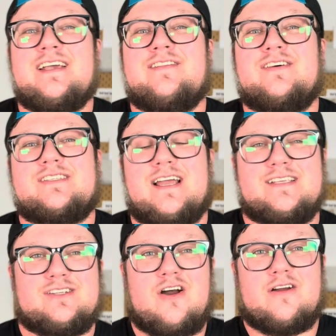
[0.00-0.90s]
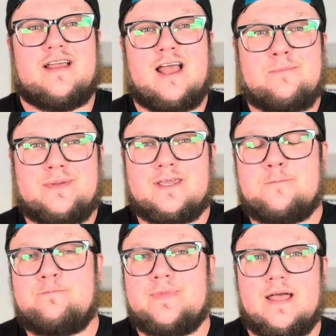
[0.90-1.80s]
Those guys are
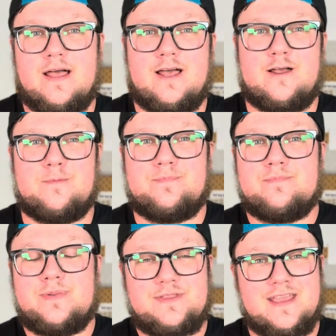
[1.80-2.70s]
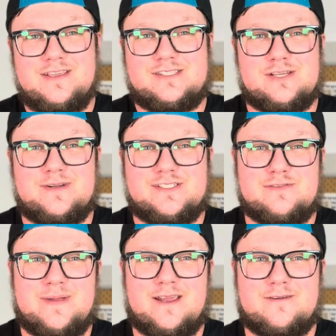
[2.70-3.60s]
epic. But thank you so much for
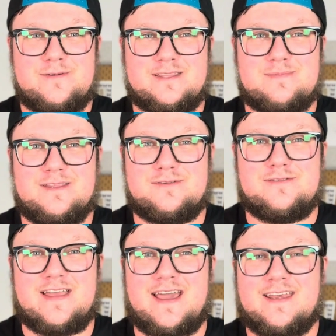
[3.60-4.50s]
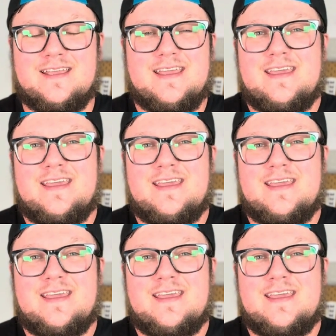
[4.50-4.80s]
bearing with me through that.